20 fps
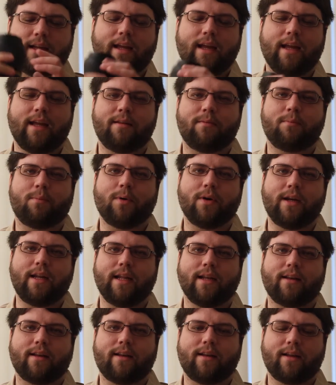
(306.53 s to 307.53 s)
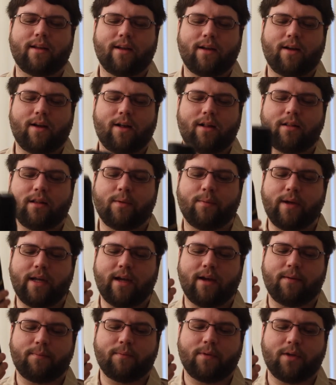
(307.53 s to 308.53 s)
and put it all the way
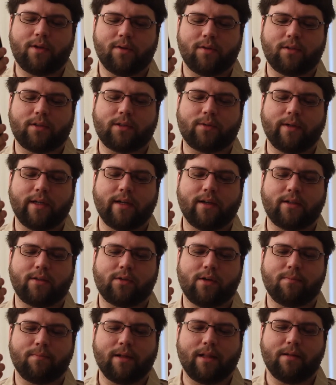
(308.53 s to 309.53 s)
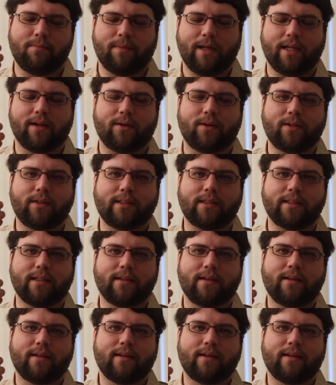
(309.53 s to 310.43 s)
up to 300 millimeters,